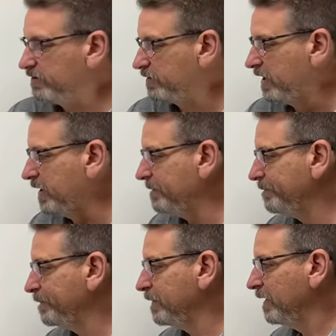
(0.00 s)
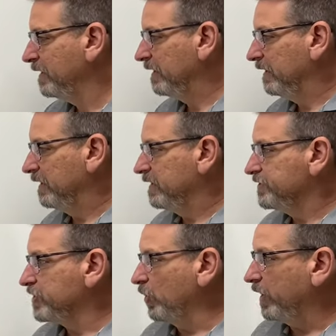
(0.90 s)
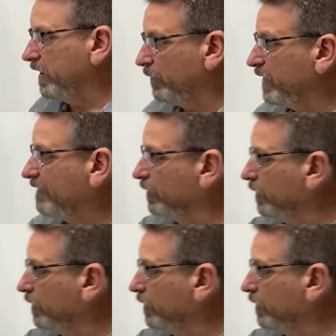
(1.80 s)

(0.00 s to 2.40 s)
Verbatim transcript: okay? So we have a little